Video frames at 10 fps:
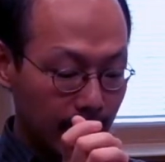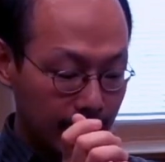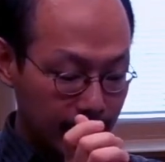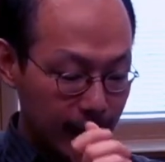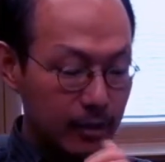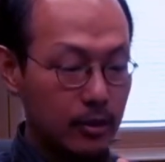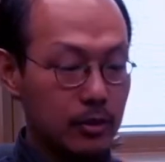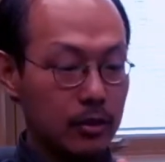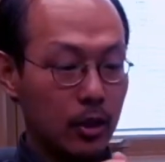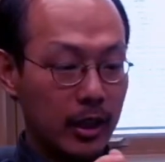And then
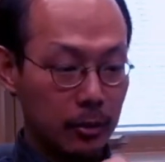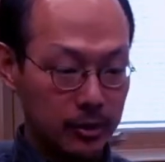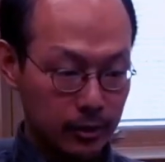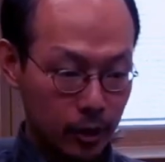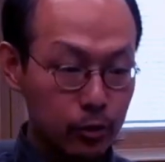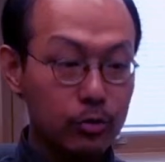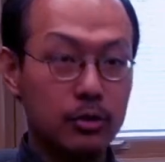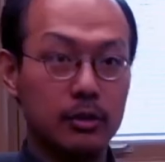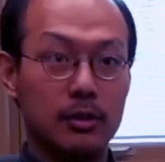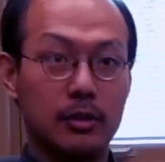linguistics
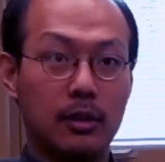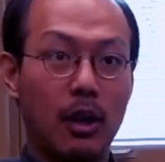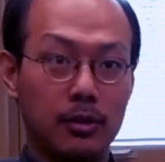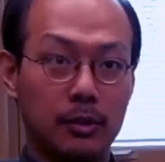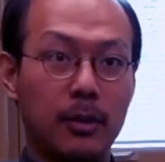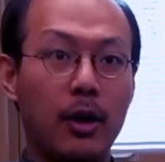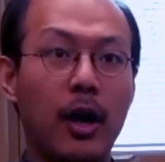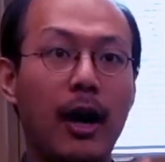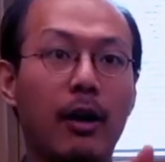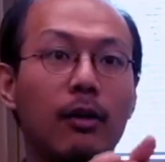also talks about
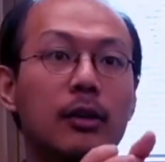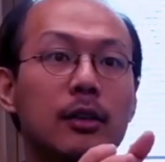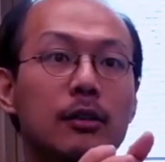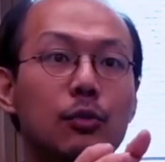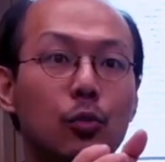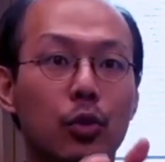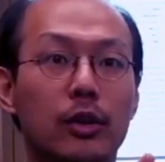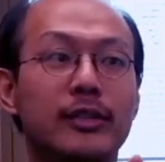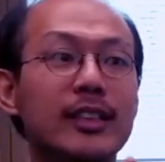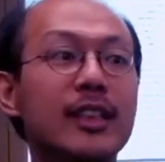how
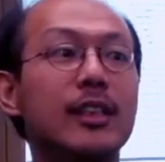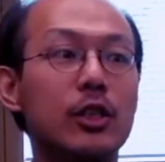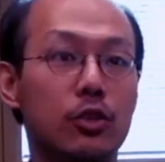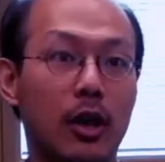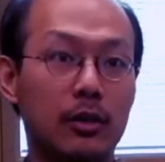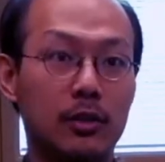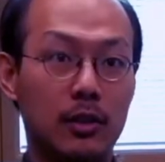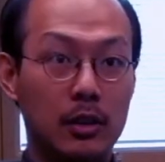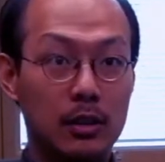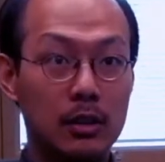words near each
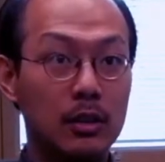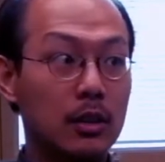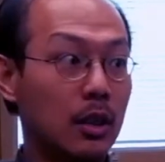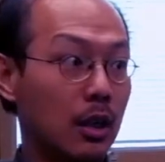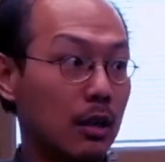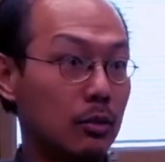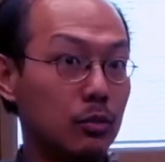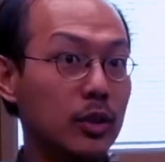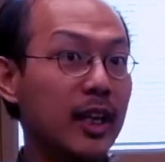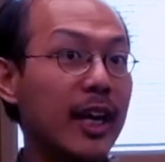other are
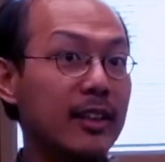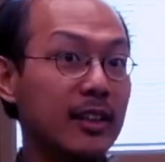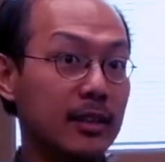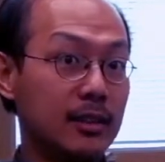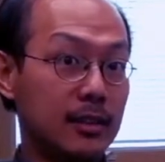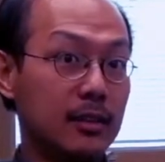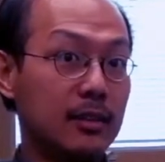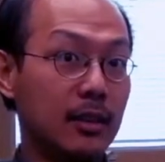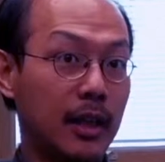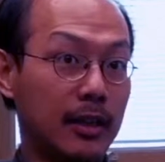related.
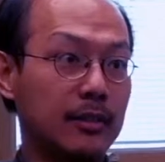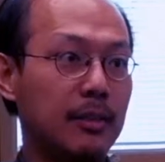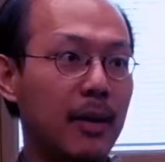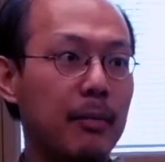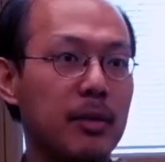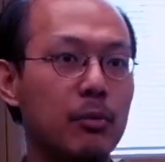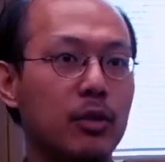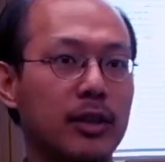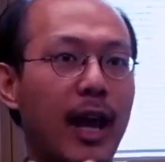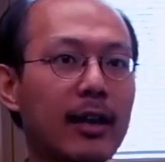Like they might be
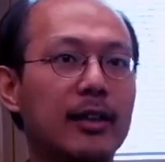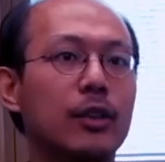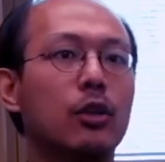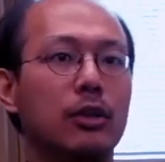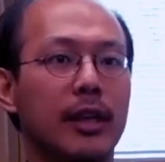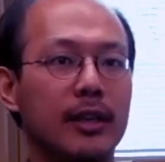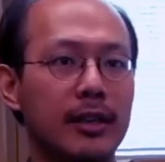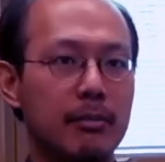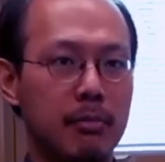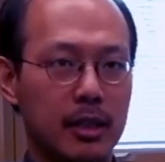more tightly
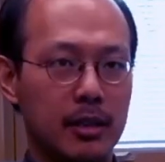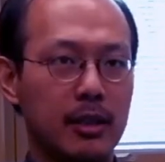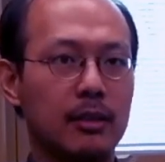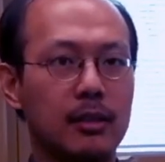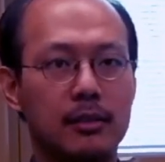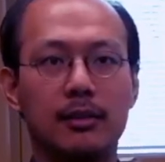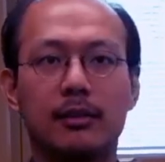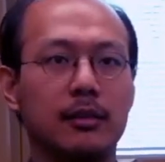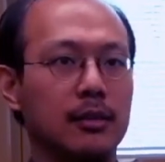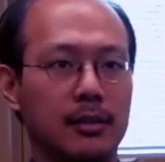correlated in meaning
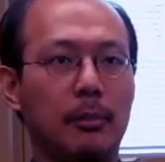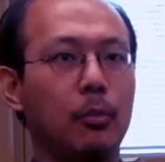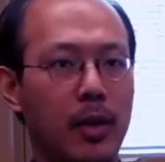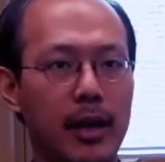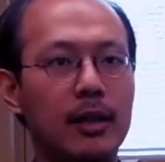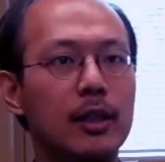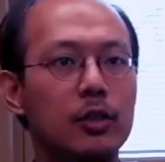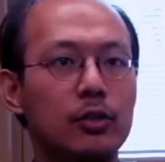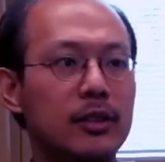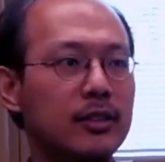in some way.
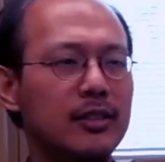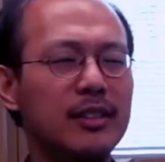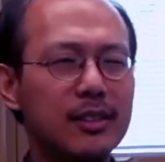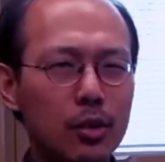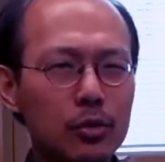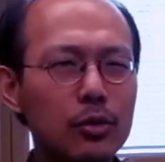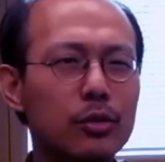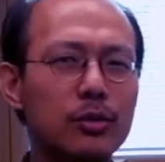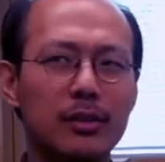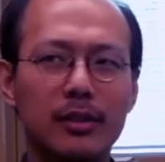So this is
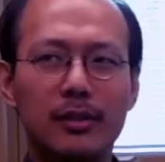also